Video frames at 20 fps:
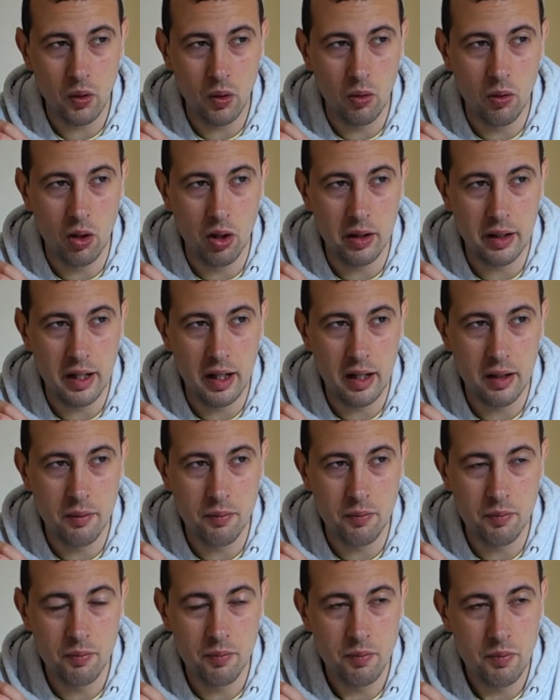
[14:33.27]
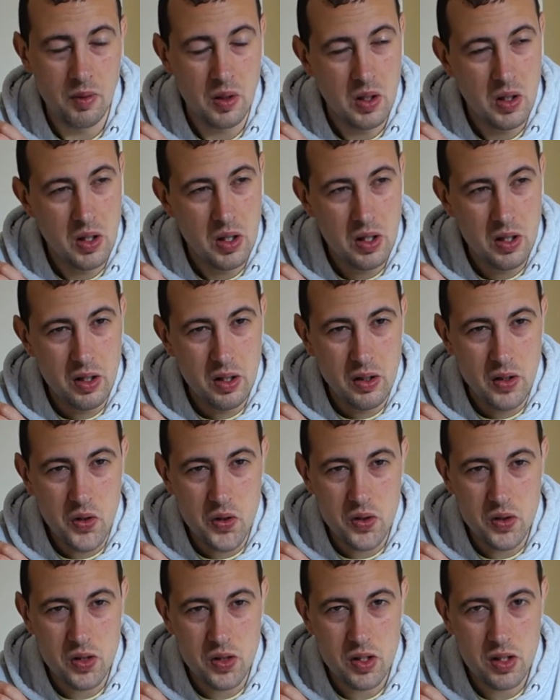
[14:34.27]
I can
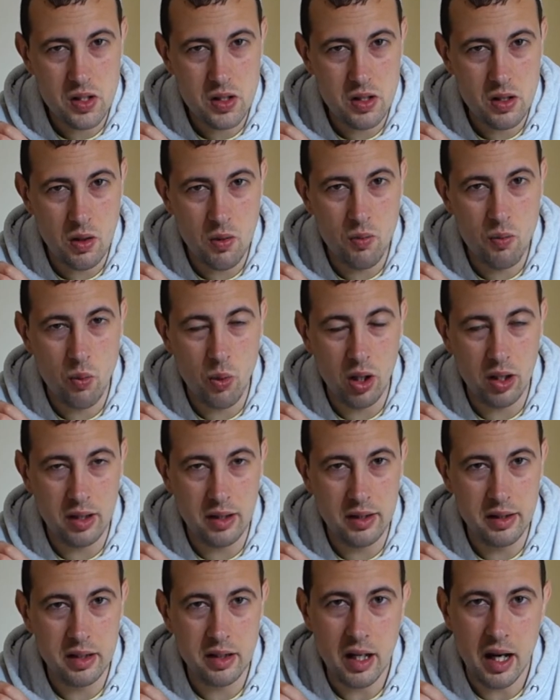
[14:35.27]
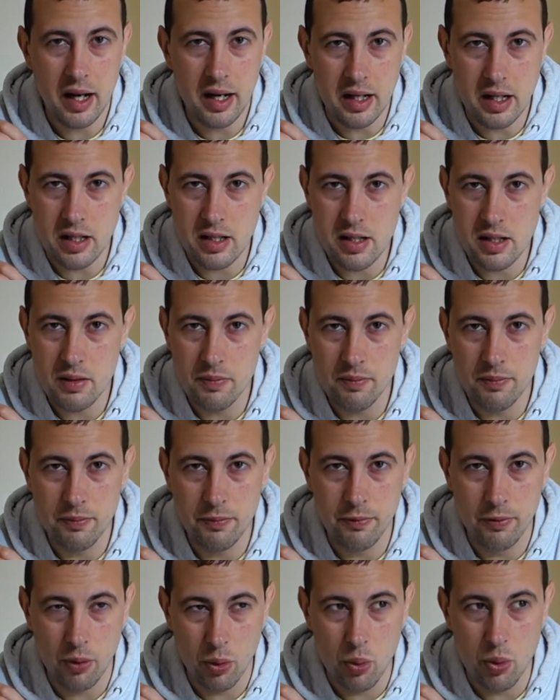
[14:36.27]
somewhat taste
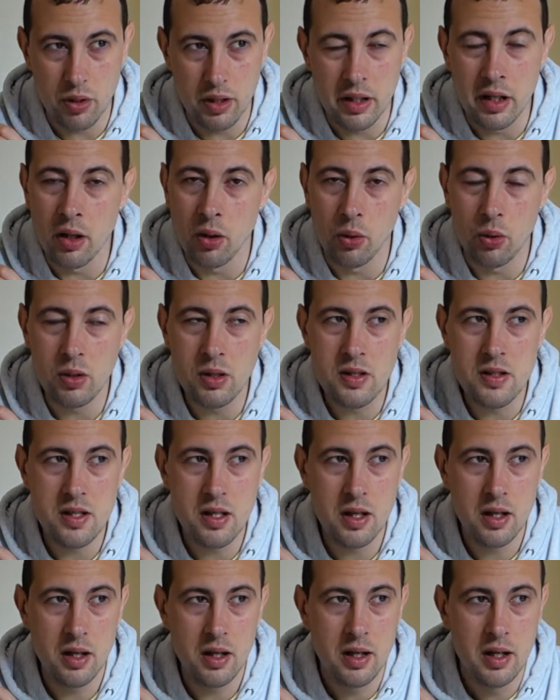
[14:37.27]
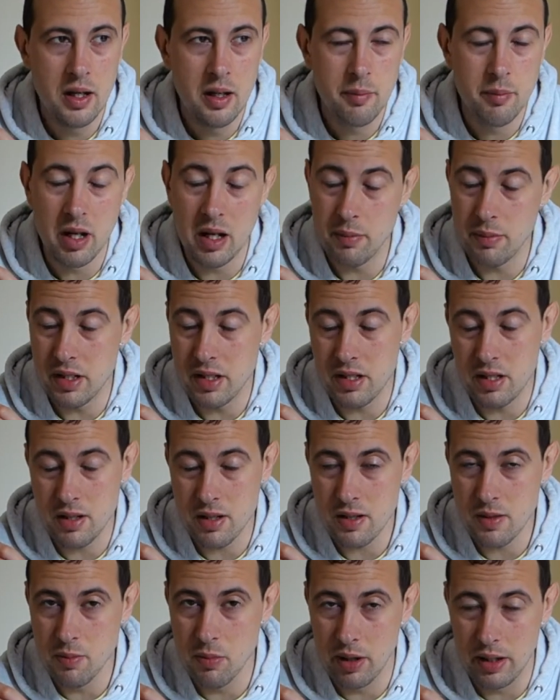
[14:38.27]
fruity notes. Maybe it's
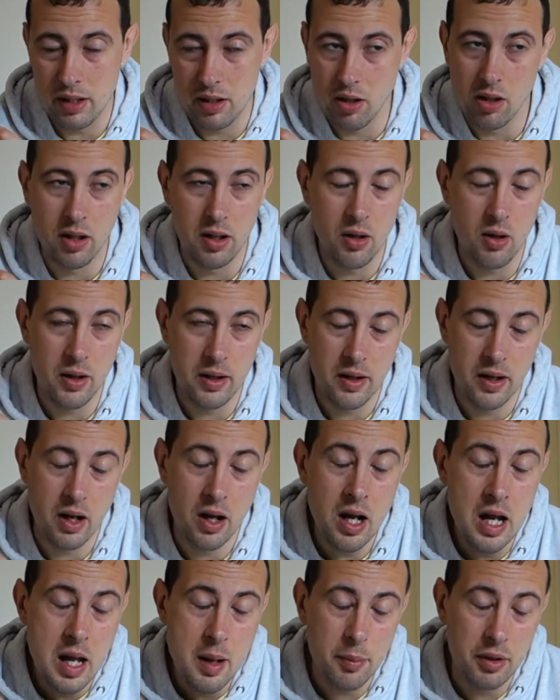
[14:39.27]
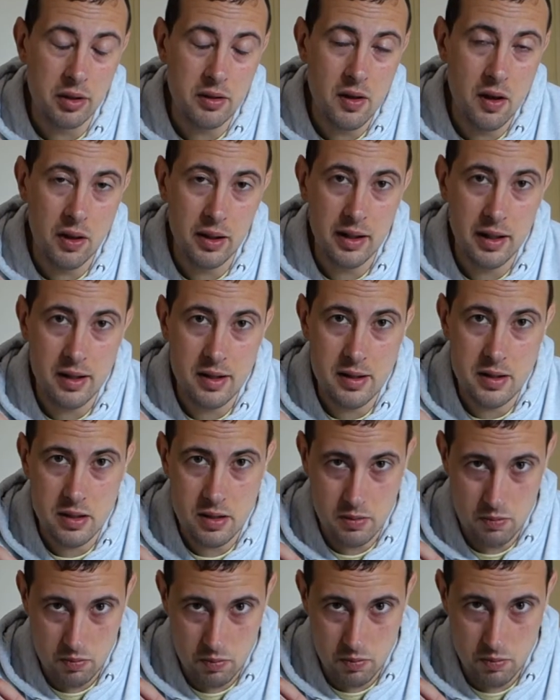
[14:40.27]
just my tongue, I don't know. But I can
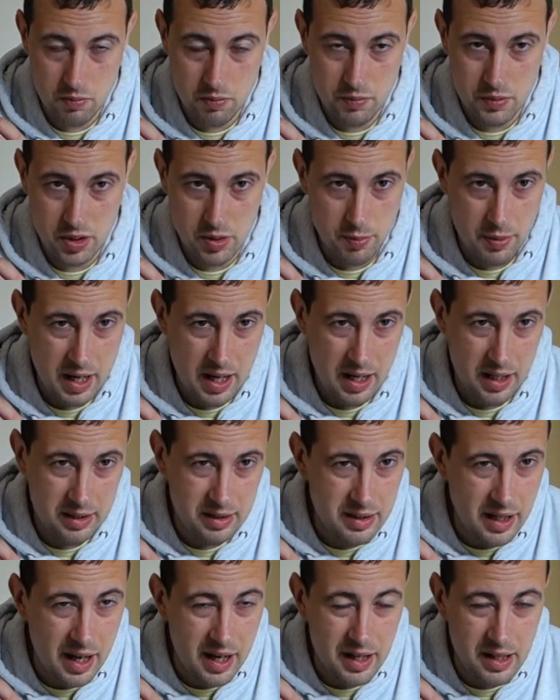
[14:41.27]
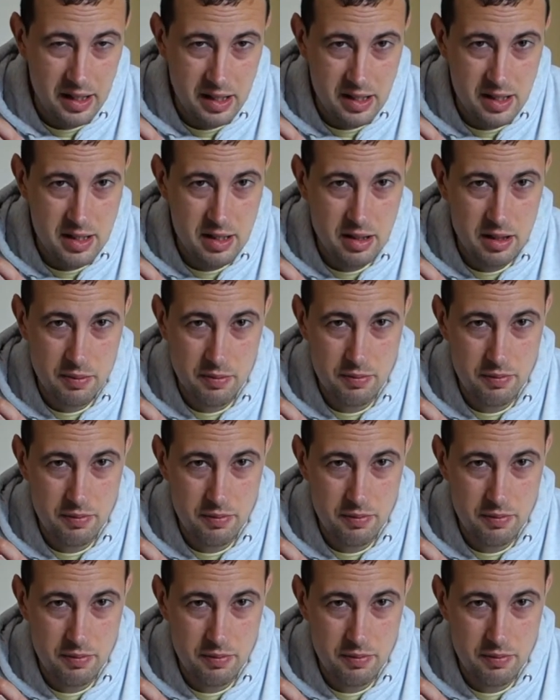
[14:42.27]
smell, taste